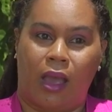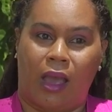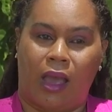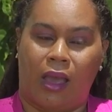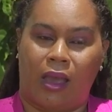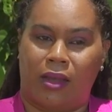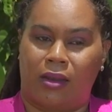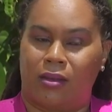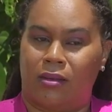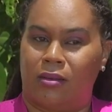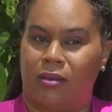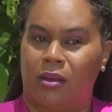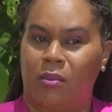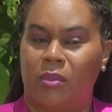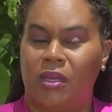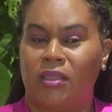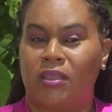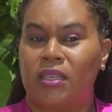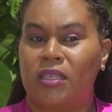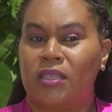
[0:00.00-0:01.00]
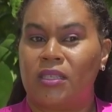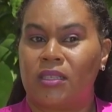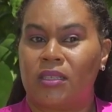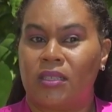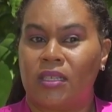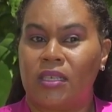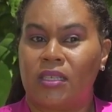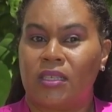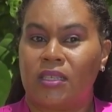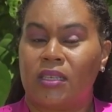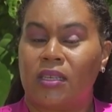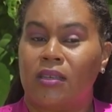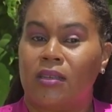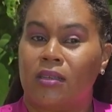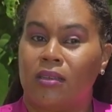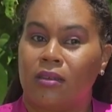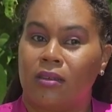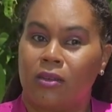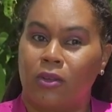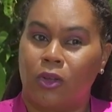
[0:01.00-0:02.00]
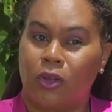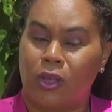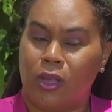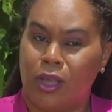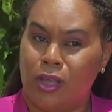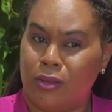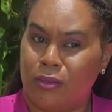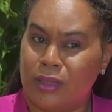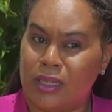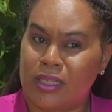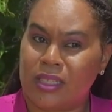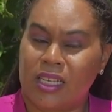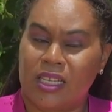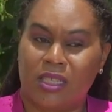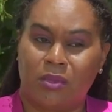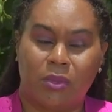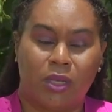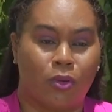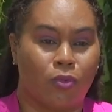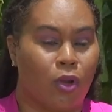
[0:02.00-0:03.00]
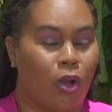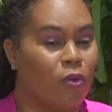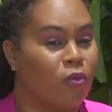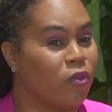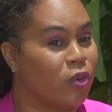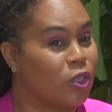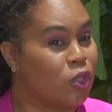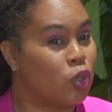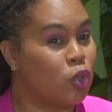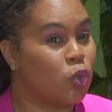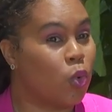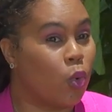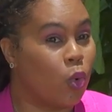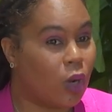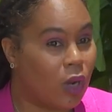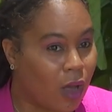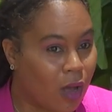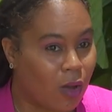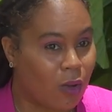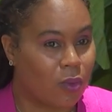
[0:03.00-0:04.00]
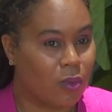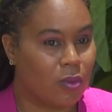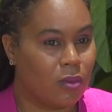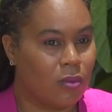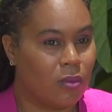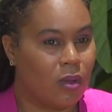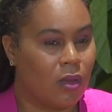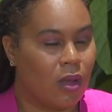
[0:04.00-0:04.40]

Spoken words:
And I mean, this illness has been around for so long.